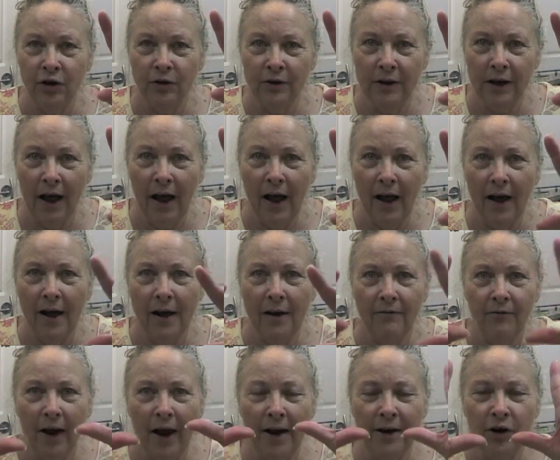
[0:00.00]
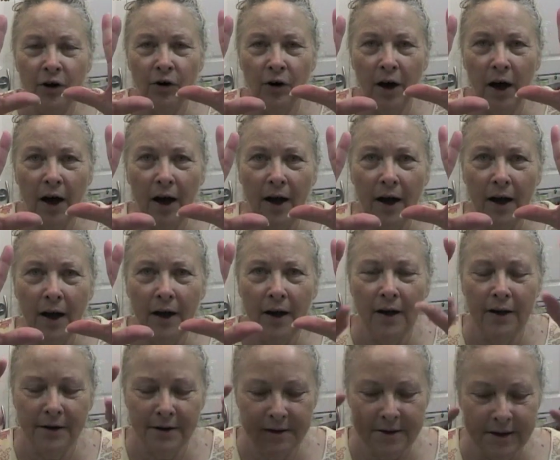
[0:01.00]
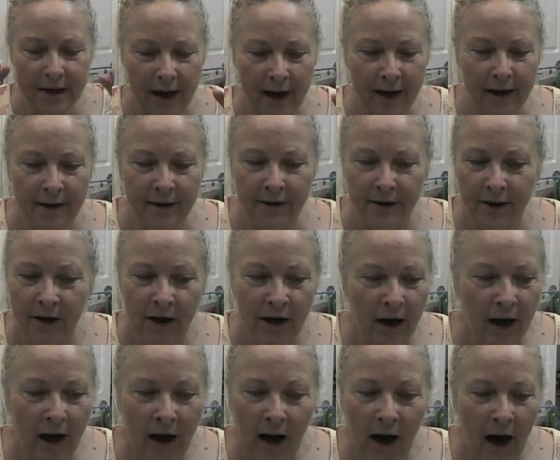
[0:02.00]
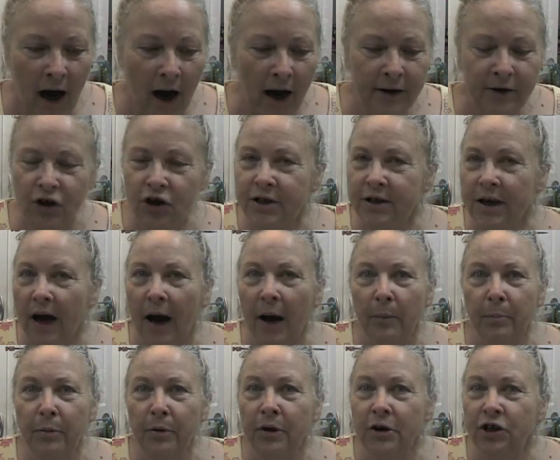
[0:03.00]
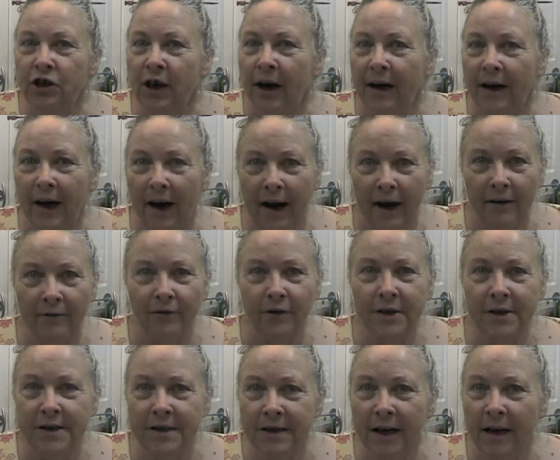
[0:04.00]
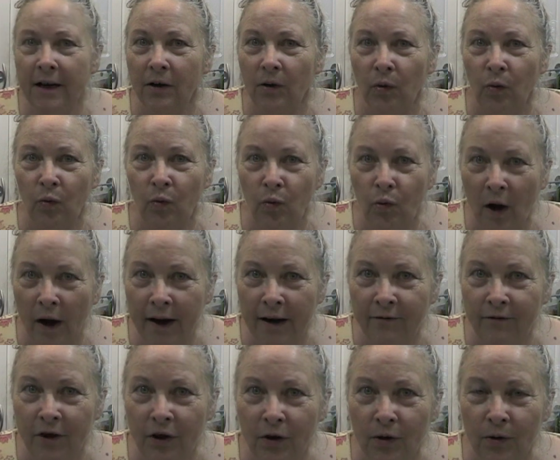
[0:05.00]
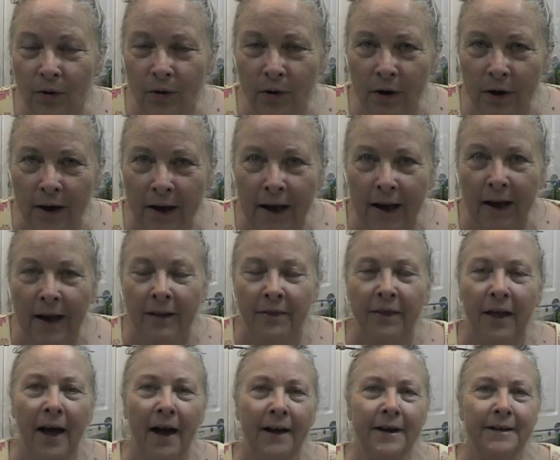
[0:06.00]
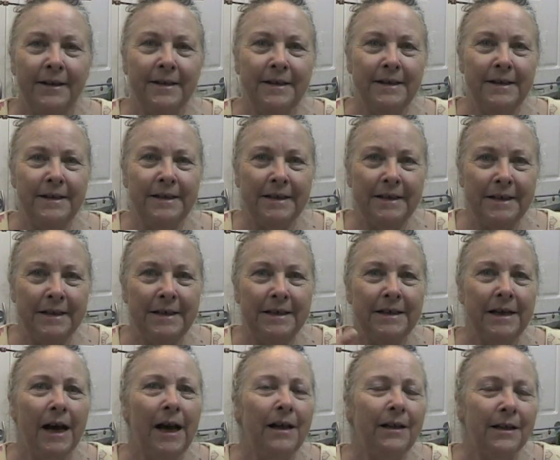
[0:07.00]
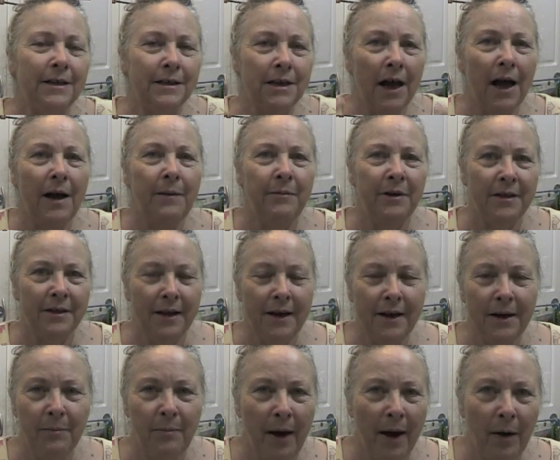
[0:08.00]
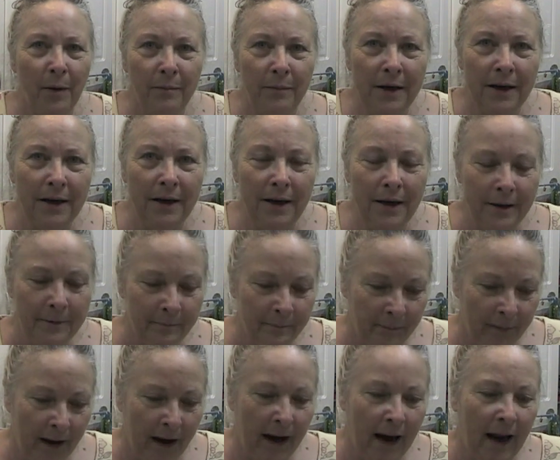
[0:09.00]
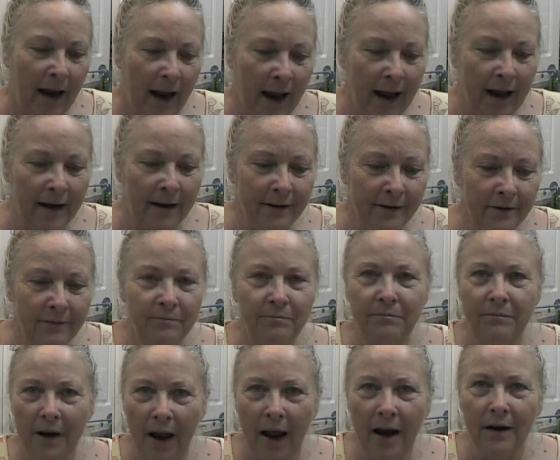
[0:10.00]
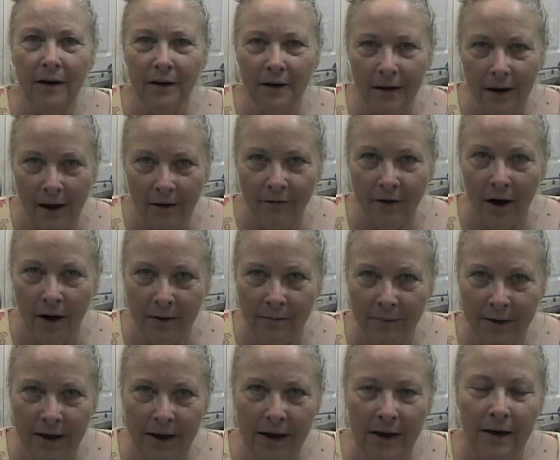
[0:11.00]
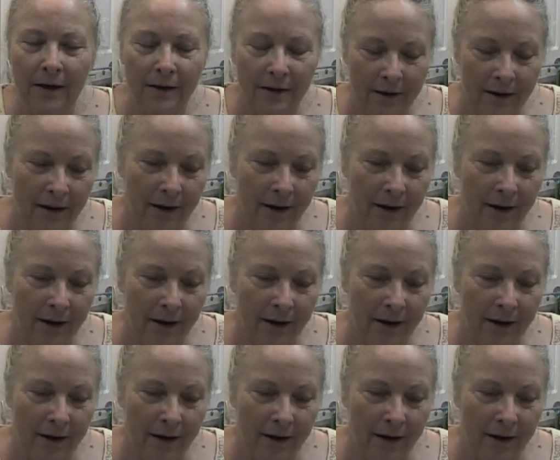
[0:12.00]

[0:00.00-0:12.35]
your love and your hugs, and I just I appreciate every single one of you that take the time to think about me and and love on me.